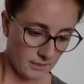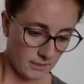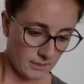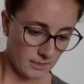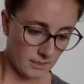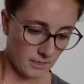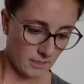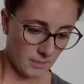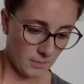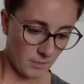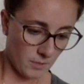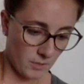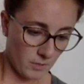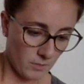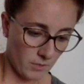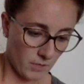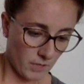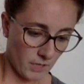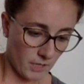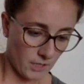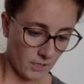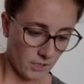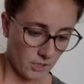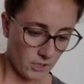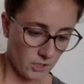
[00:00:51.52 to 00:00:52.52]
dip your
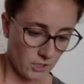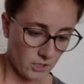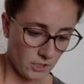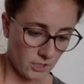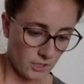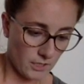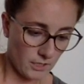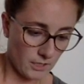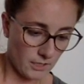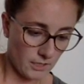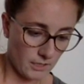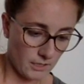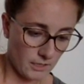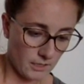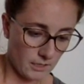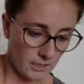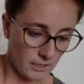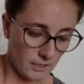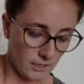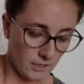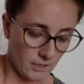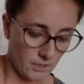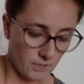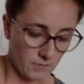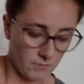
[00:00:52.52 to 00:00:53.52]
brush
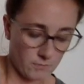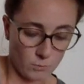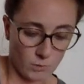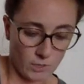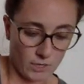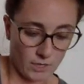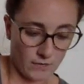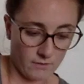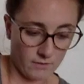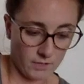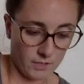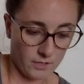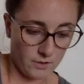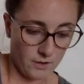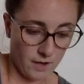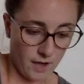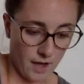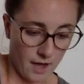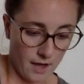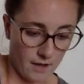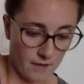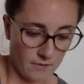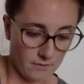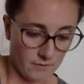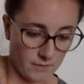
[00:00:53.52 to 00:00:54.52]
or whatever you
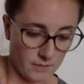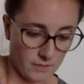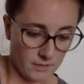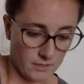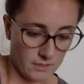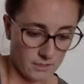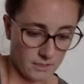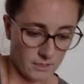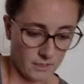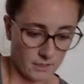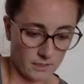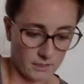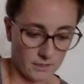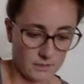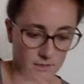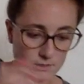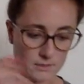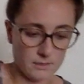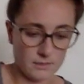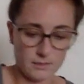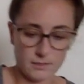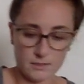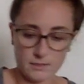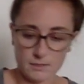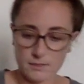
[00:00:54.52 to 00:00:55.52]
have into
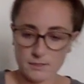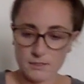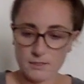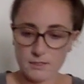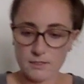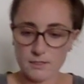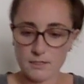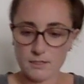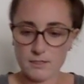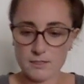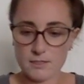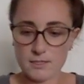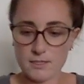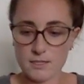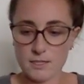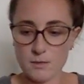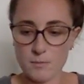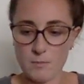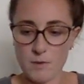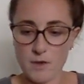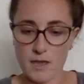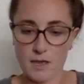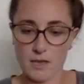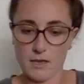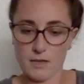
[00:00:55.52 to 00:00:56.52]
into the
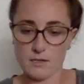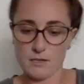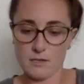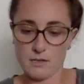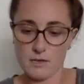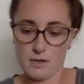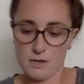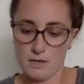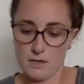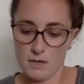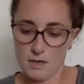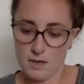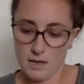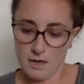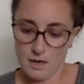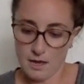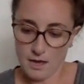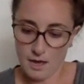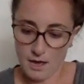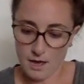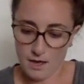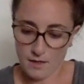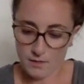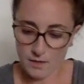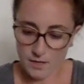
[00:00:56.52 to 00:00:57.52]
paint
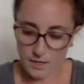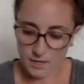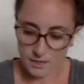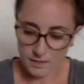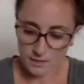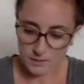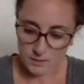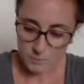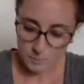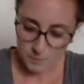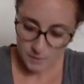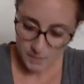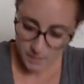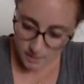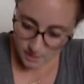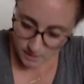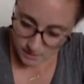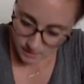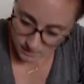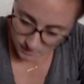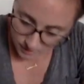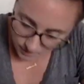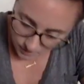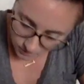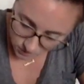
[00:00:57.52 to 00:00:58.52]
and then it's pretty
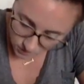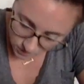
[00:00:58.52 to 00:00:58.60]
easy. You